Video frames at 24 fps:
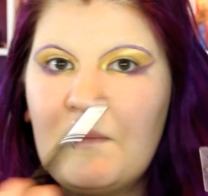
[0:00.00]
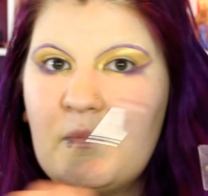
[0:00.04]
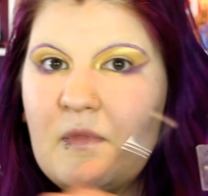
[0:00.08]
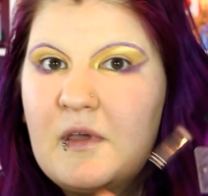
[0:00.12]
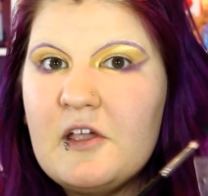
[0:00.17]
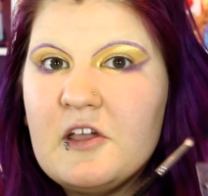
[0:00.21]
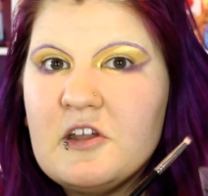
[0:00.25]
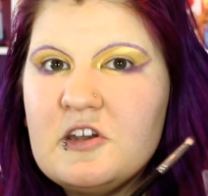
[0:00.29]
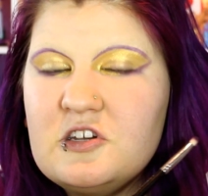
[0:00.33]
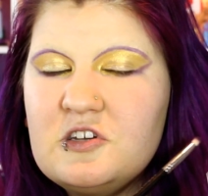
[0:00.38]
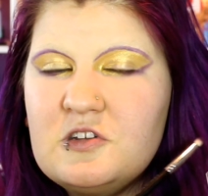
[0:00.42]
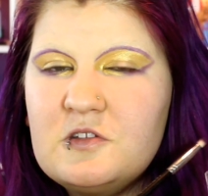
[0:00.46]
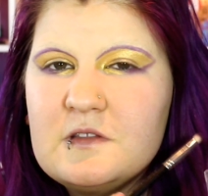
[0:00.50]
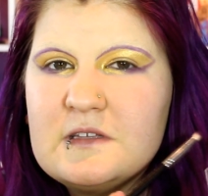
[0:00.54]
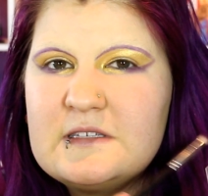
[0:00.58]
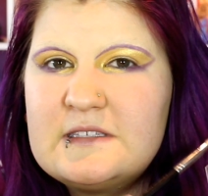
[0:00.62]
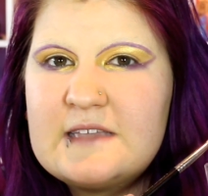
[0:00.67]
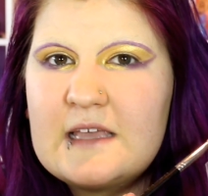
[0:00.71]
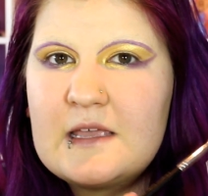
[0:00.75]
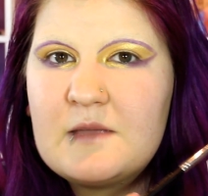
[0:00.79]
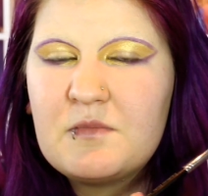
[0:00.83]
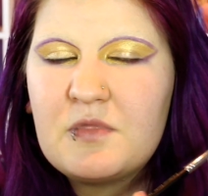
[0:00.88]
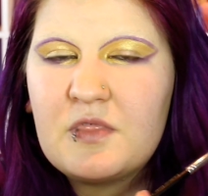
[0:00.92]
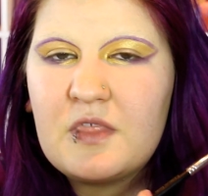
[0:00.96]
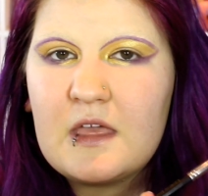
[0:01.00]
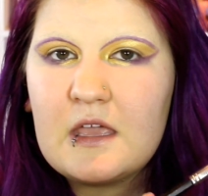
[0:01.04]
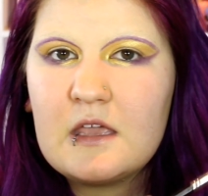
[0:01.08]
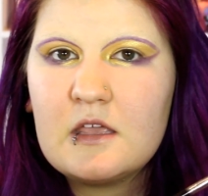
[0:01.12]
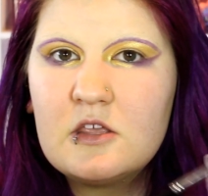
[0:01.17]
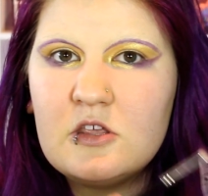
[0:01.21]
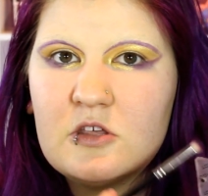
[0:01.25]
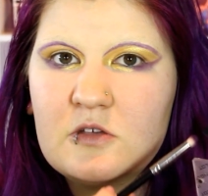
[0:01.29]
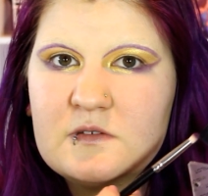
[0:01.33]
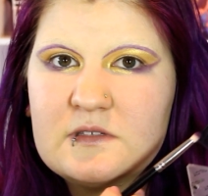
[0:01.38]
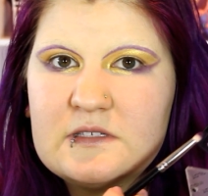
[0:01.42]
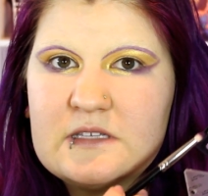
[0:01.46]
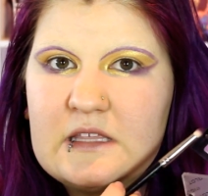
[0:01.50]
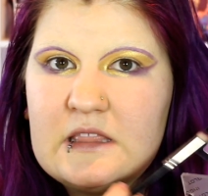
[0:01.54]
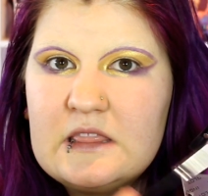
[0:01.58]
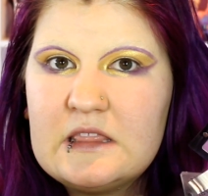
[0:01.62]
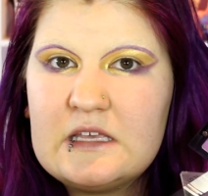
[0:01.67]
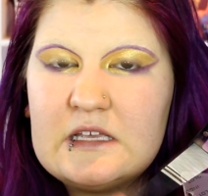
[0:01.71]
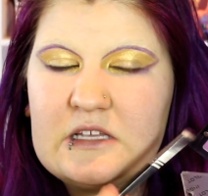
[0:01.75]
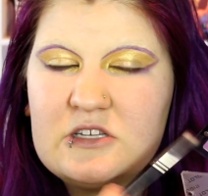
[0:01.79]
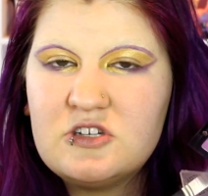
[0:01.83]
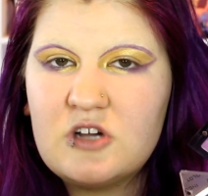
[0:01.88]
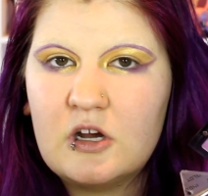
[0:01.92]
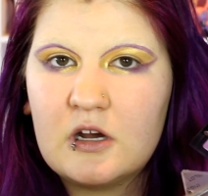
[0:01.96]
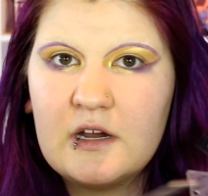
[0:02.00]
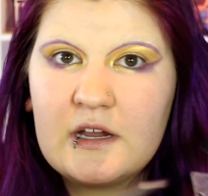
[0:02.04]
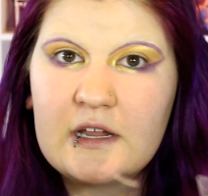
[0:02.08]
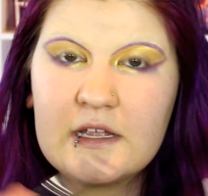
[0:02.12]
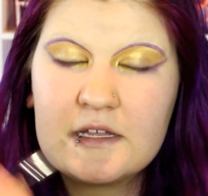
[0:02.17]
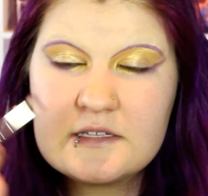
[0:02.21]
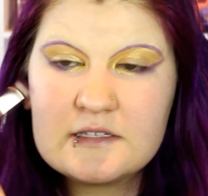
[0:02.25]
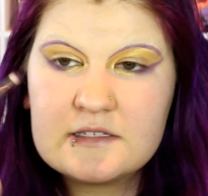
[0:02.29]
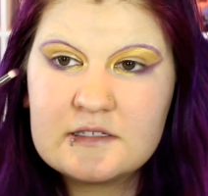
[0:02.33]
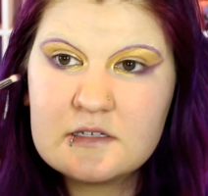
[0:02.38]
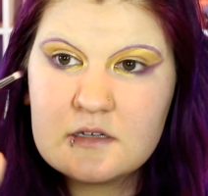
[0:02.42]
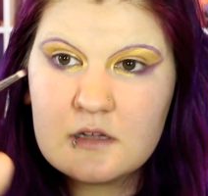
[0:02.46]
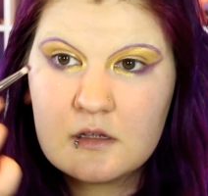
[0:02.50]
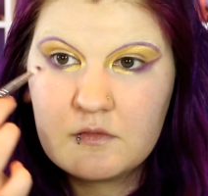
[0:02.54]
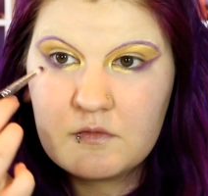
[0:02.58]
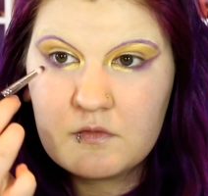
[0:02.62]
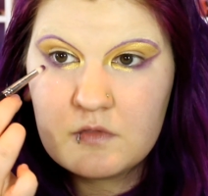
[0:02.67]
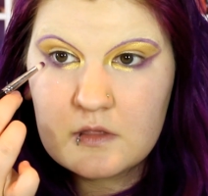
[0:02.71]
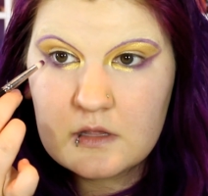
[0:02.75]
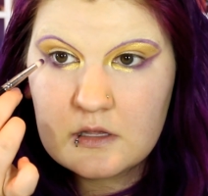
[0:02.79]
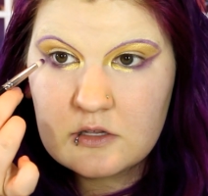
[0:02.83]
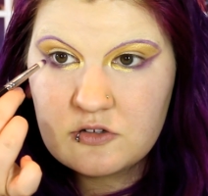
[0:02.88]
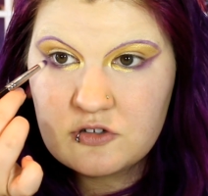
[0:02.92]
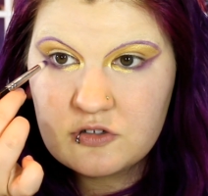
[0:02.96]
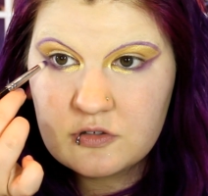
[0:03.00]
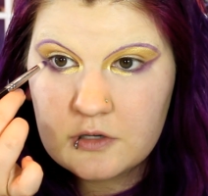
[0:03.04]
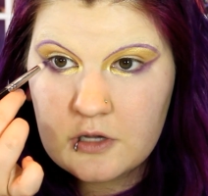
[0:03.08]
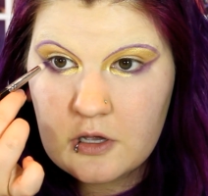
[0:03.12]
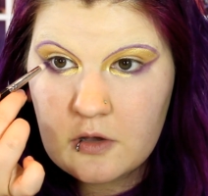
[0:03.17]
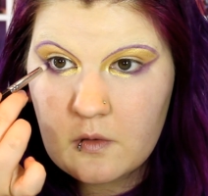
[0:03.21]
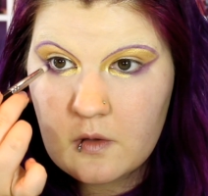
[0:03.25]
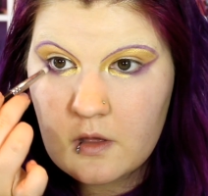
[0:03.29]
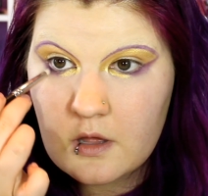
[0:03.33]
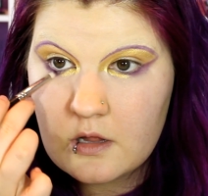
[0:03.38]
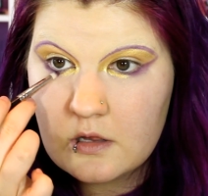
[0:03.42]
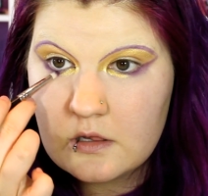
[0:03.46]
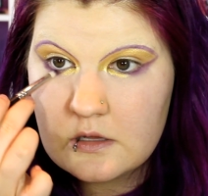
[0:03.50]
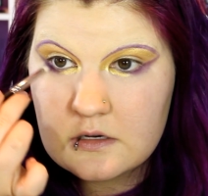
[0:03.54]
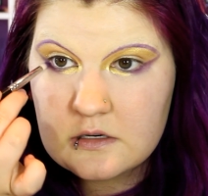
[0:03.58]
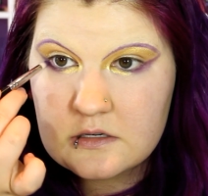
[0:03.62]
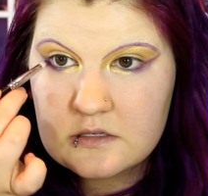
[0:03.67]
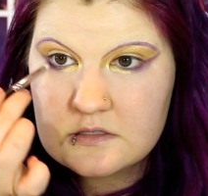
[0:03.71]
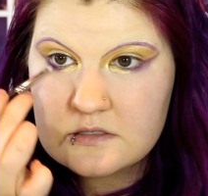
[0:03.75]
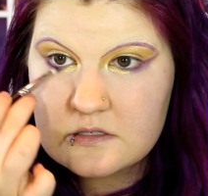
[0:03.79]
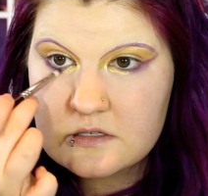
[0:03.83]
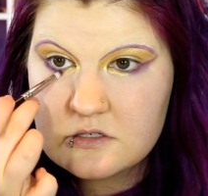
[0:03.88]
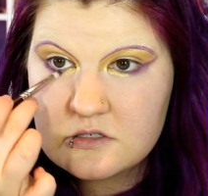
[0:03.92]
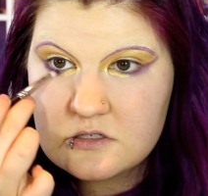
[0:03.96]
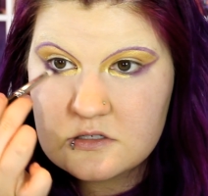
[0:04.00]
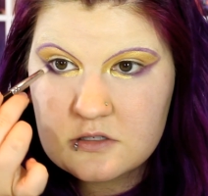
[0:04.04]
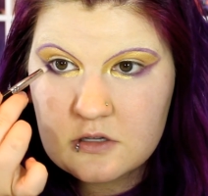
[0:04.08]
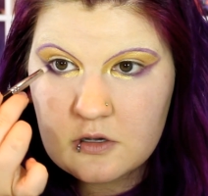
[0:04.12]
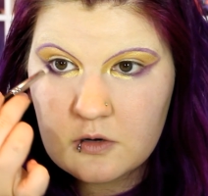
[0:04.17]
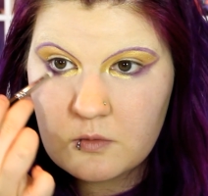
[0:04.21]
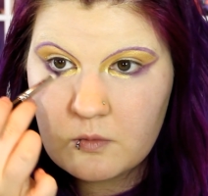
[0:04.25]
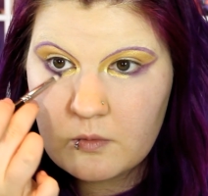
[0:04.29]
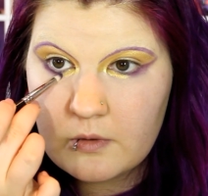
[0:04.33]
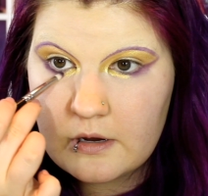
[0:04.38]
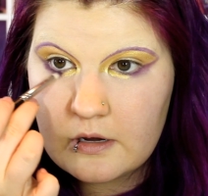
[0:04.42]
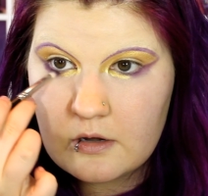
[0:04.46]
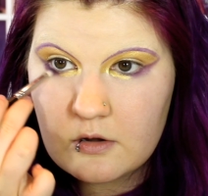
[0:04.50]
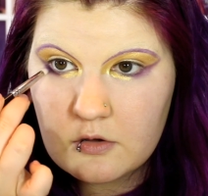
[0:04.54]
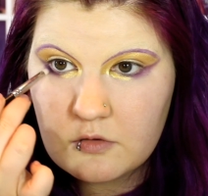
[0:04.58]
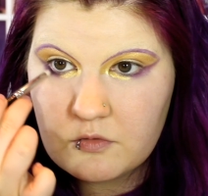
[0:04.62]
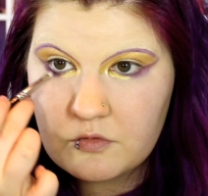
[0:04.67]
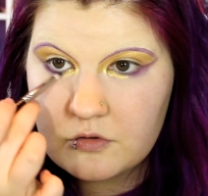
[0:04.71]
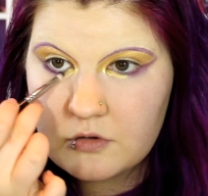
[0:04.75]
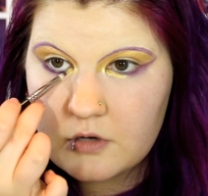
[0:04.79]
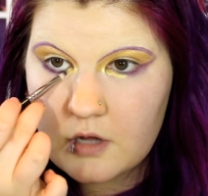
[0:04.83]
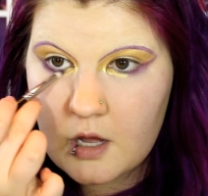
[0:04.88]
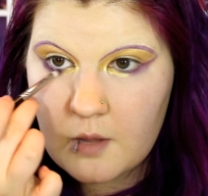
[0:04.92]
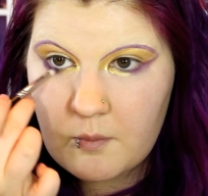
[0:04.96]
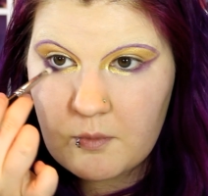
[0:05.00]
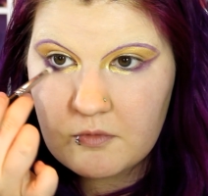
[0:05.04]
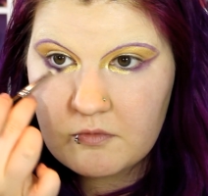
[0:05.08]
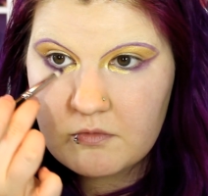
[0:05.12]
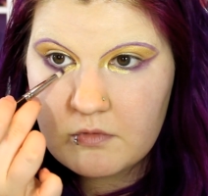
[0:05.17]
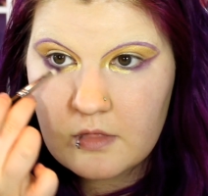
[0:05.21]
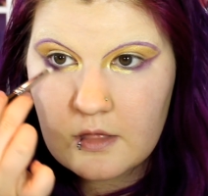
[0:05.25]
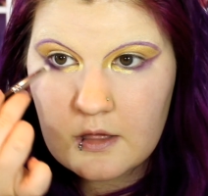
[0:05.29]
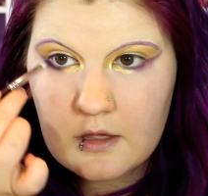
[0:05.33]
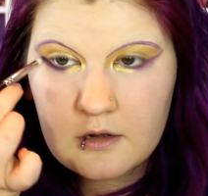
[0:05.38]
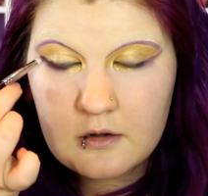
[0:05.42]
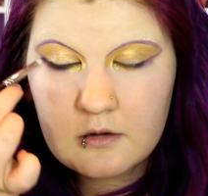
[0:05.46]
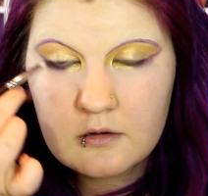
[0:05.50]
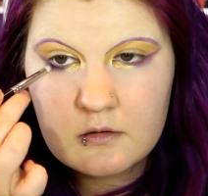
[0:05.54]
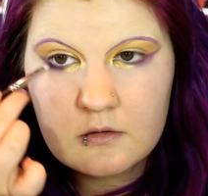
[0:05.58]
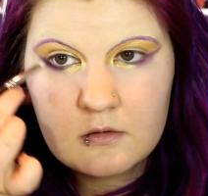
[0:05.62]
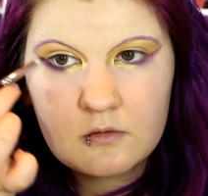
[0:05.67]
I'm then going to do the same thing using the darkest of the trio colors and just right over top of that.